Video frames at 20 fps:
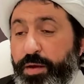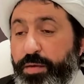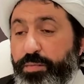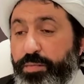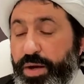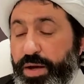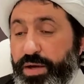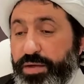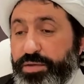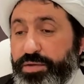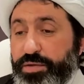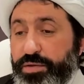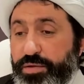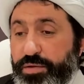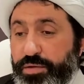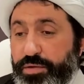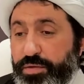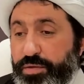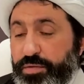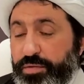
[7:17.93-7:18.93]
But
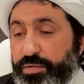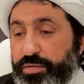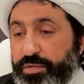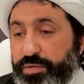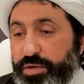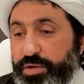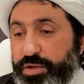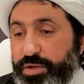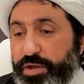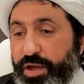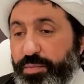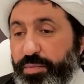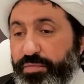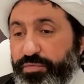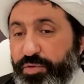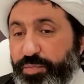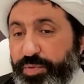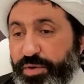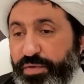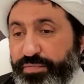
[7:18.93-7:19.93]
in the time of
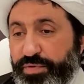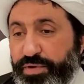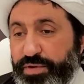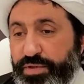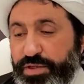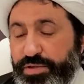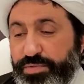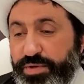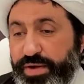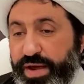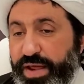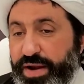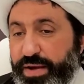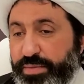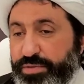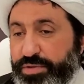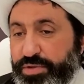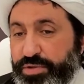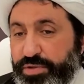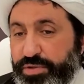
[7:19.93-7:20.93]
the Prophet, these were
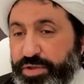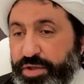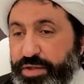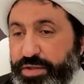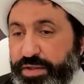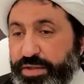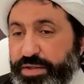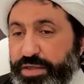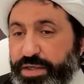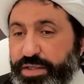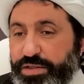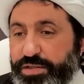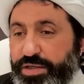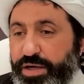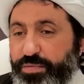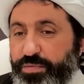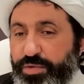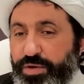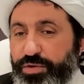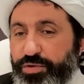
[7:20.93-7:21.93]
Arabs, so they didn't need
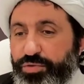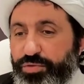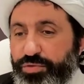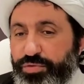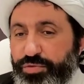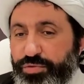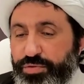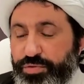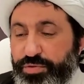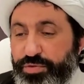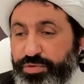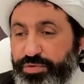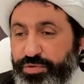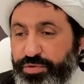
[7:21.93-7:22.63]
someone to